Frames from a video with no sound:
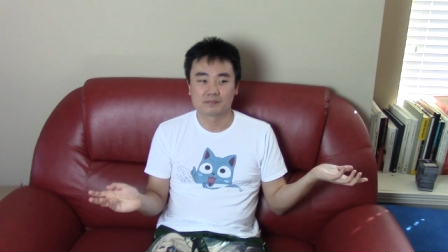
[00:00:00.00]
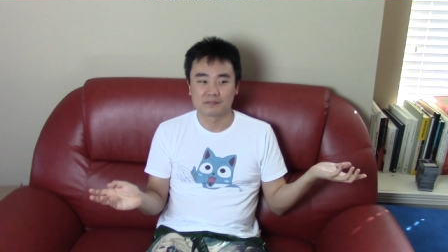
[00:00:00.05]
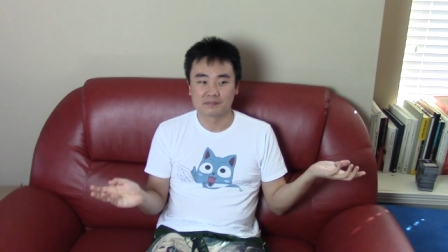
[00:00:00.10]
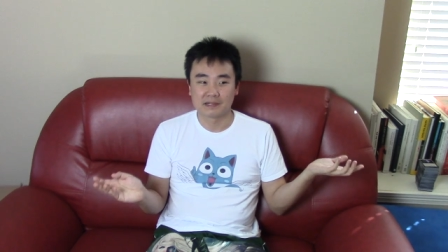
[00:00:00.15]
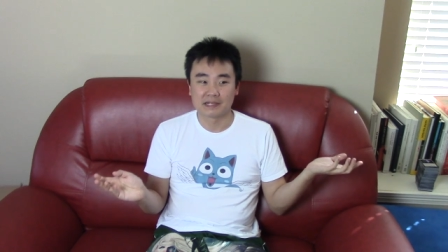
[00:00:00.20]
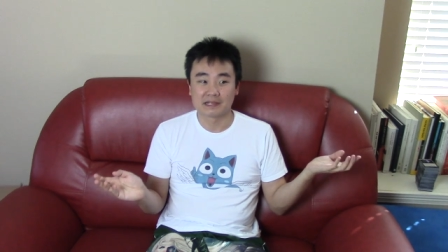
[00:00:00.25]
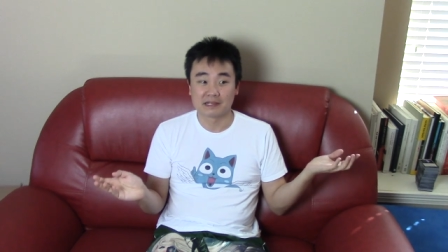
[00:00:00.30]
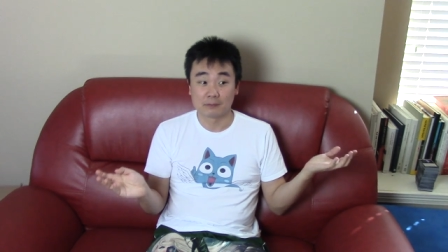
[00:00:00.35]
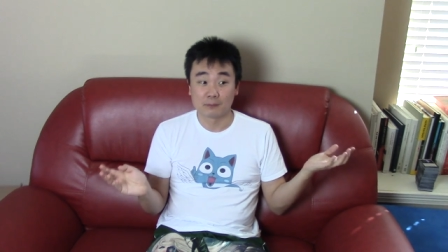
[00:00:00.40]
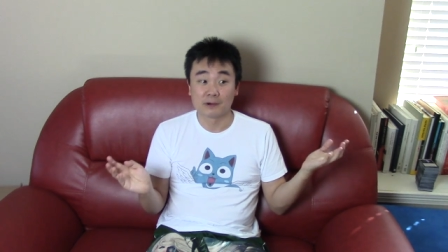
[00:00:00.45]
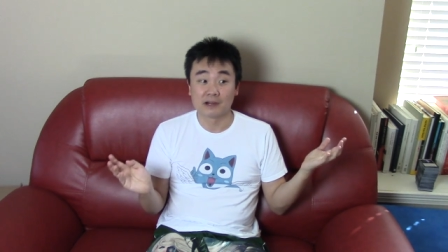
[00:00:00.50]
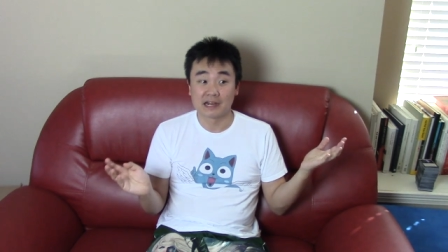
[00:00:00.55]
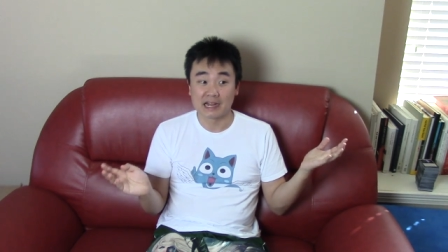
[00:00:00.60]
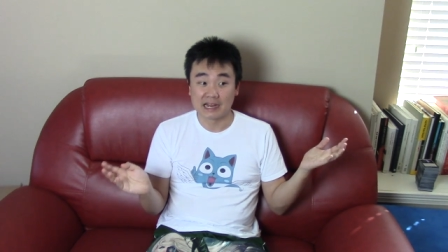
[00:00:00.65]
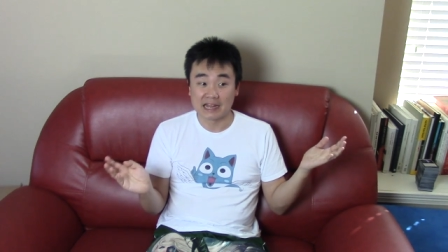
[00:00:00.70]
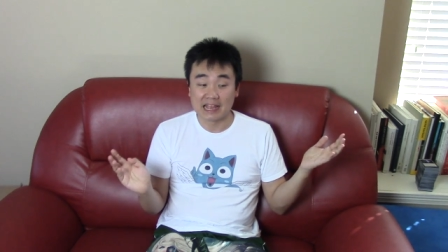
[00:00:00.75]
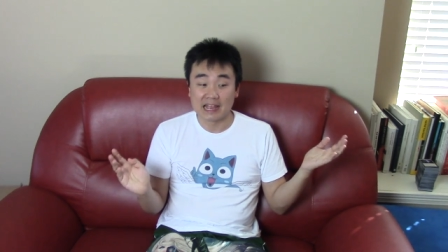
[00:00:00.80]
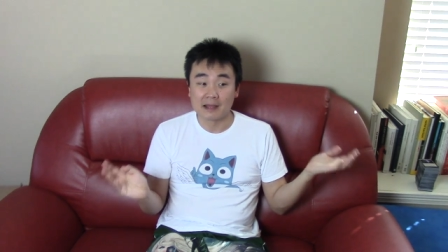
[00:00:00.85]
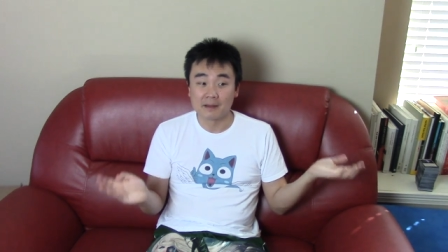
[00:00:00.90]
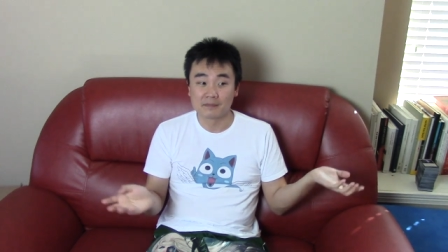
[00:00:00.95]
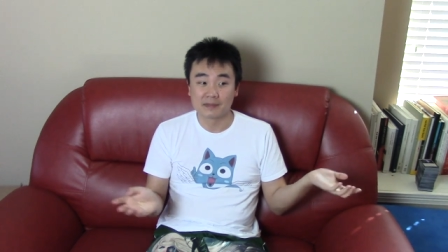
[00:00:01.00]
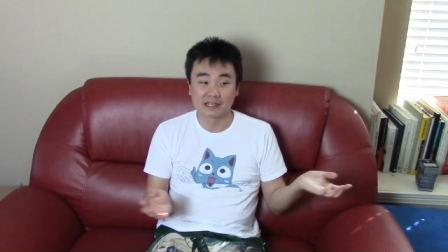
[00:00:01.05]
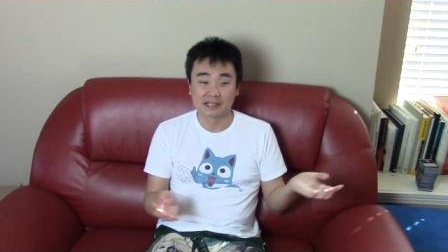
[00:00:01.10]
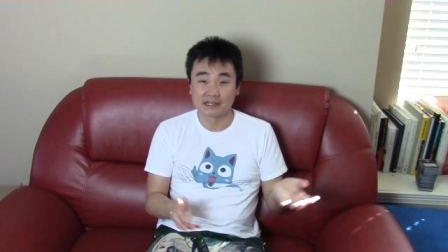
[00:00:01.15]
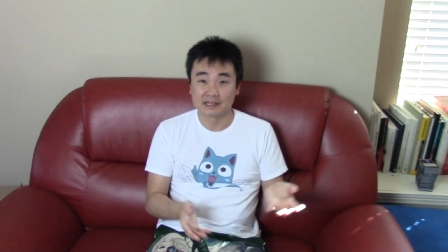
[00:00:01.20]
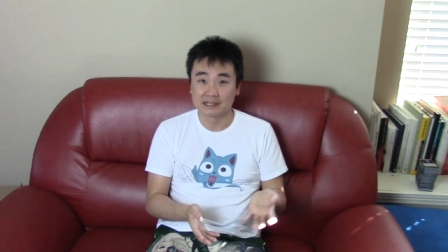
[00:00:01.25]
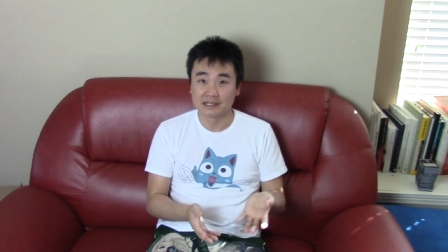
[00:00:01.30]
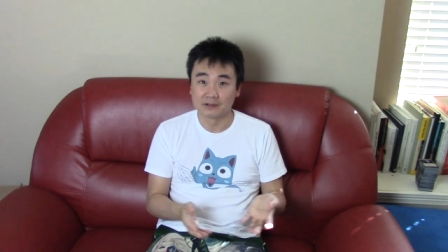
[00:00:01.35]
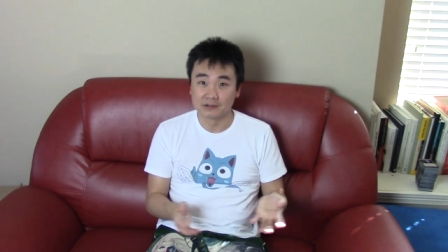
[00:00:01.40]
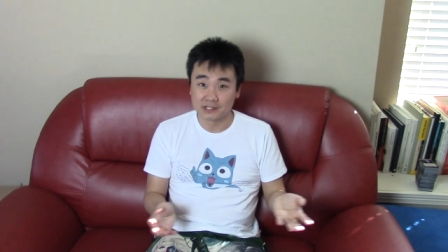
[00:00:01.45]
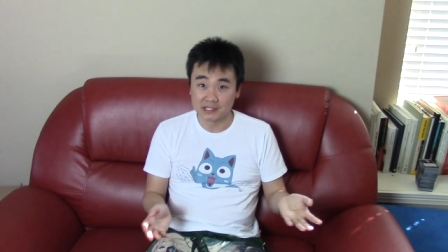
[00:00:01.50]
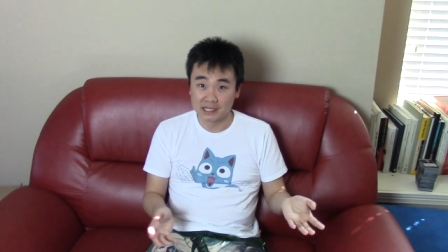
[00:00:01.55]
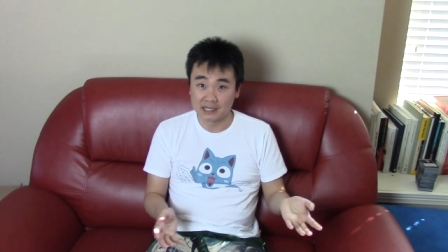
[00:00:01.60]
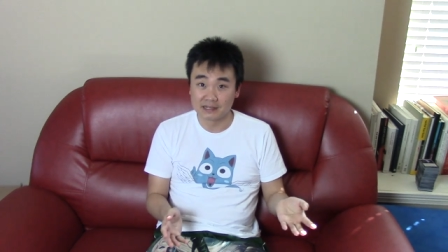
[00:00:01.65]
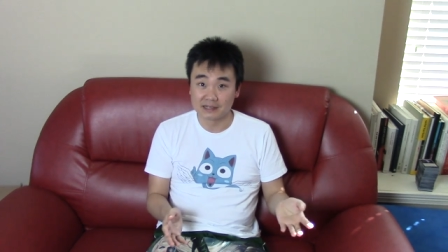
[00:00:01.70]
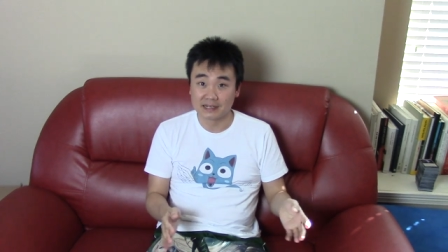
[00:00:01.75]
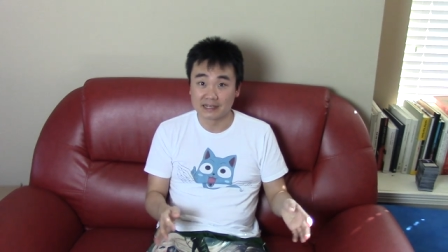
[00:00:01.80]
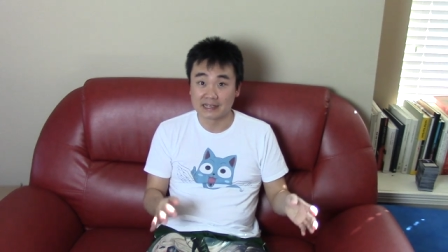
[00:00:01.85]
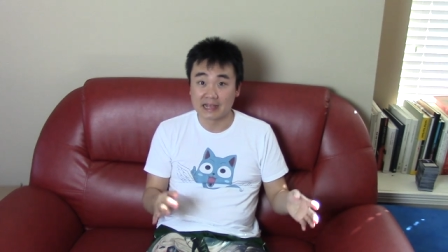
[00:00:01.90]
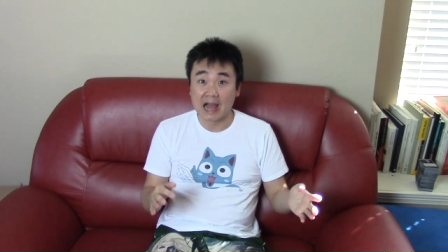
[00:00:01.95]
like where I am like in
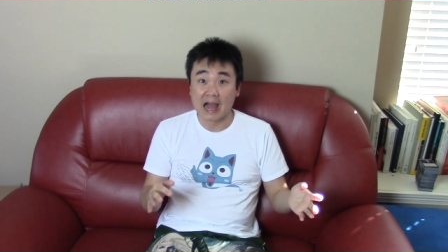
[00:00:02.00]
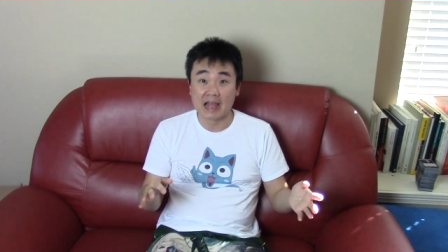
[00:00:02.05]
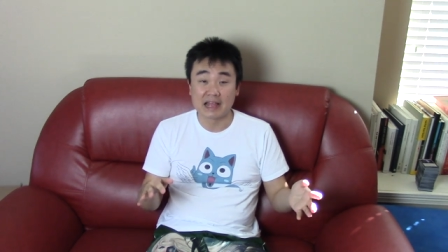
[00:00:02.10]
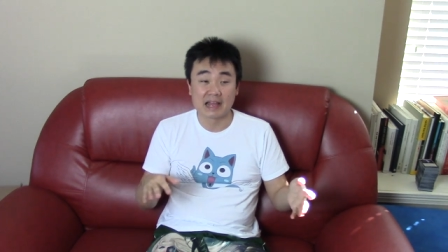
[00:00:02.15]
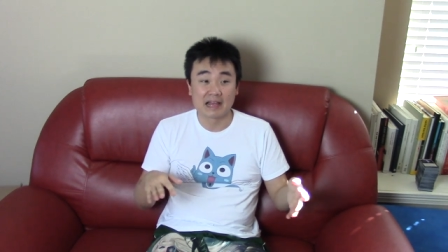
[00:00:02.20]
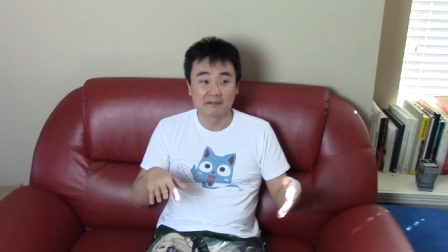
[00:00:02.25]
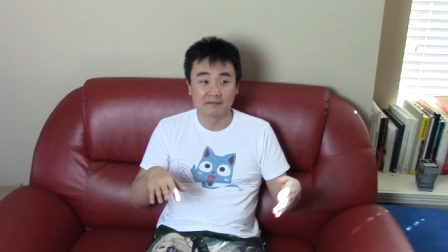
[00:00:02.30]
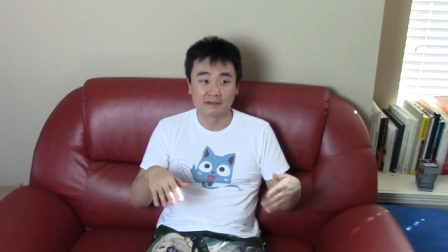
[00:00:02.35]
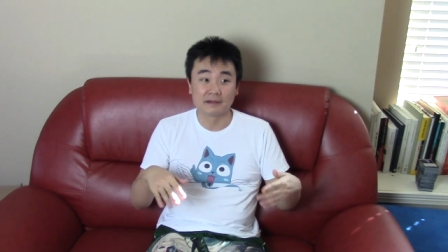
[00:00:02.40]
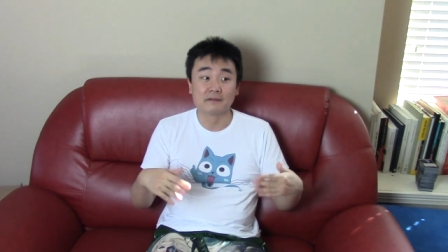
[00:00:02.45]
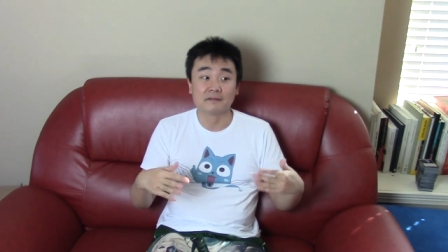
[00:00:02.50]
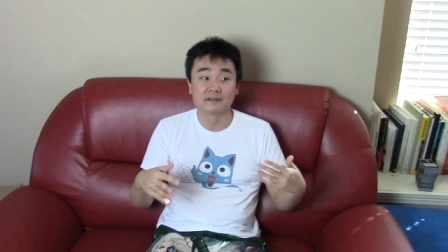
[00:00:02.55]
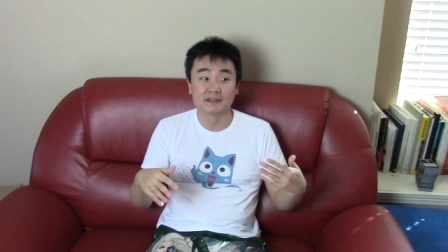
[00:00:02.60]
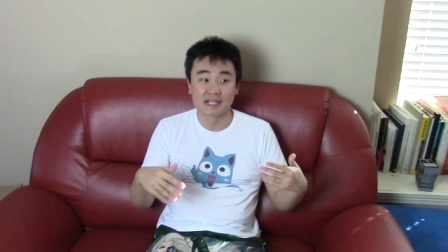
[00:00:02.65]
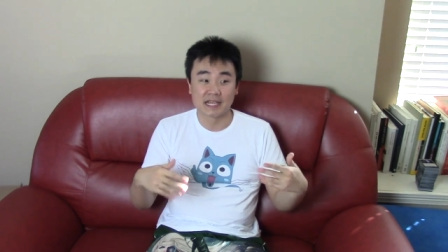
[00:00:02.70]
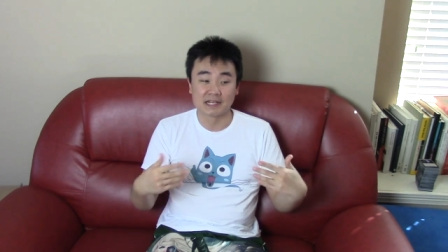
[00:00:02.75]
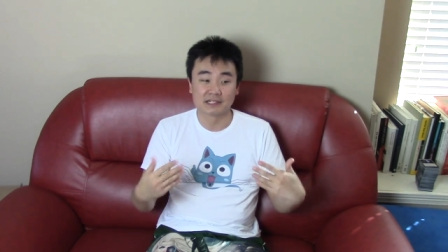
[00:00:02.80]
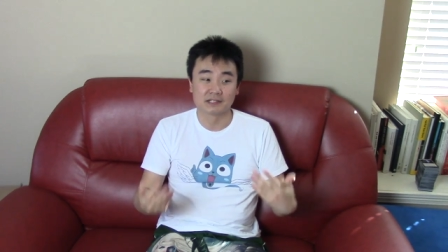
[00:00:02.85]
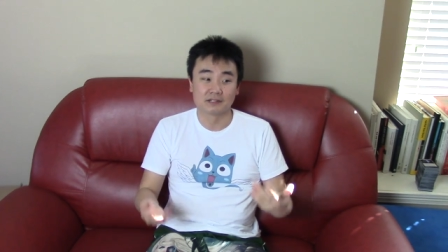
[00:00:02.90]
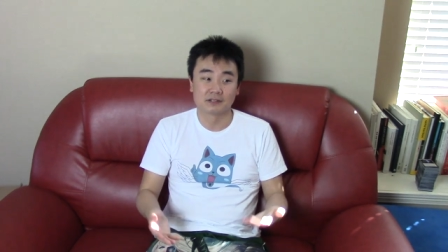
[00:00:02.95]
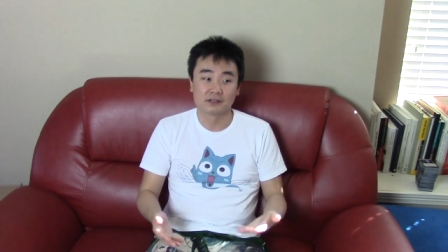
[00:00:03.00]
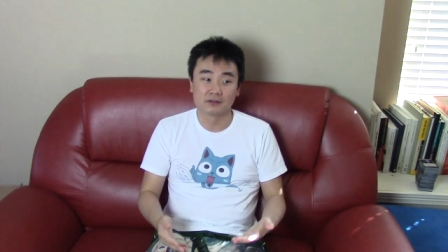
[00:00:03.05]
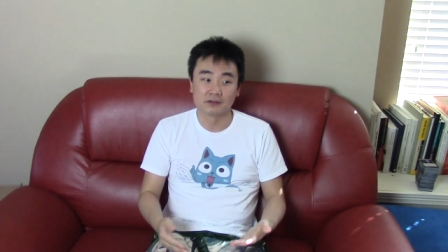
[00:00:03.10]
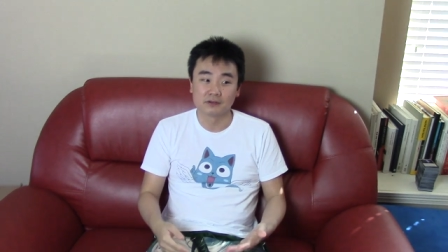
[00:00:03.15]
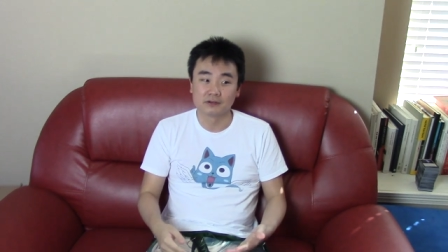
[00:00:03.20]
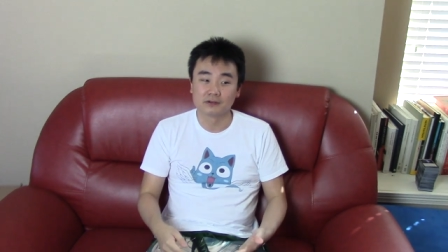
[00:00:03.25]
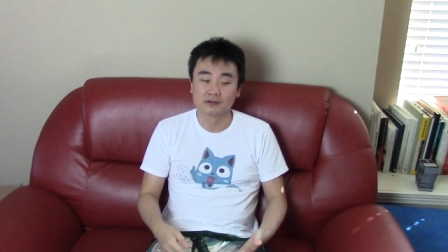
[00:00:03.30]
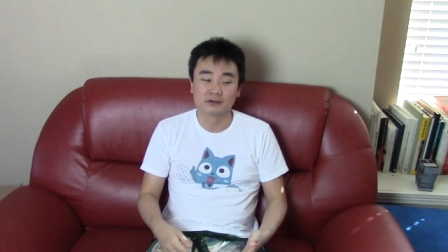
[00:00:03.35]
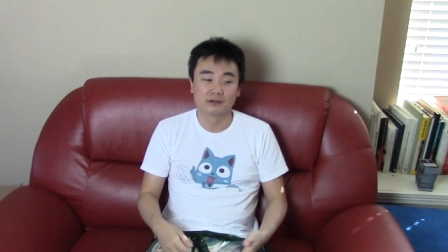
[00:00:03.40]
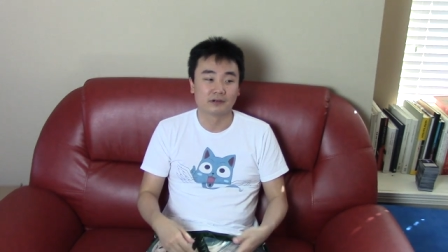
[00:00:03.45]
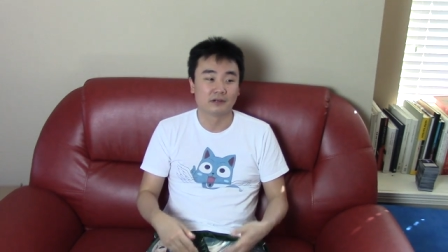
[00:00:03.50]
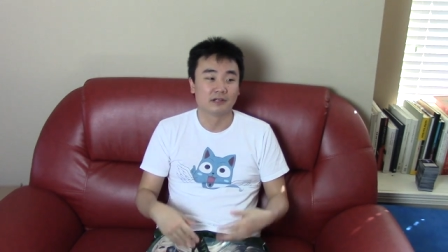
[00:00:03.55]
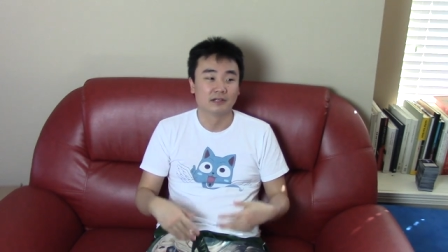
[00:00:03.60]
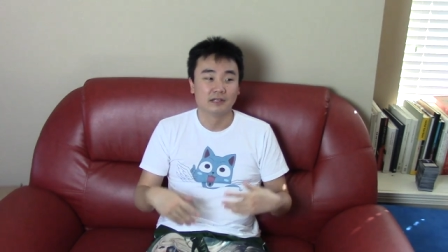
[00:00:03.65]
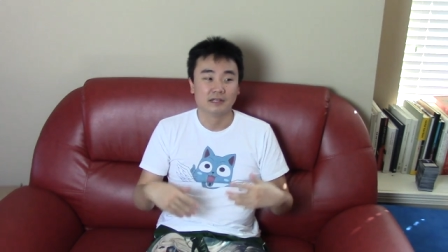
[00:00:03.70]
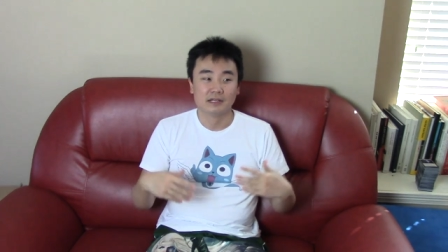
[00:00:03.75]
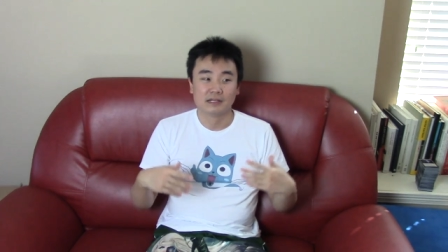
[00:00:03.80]
Houston like I have an invitation to or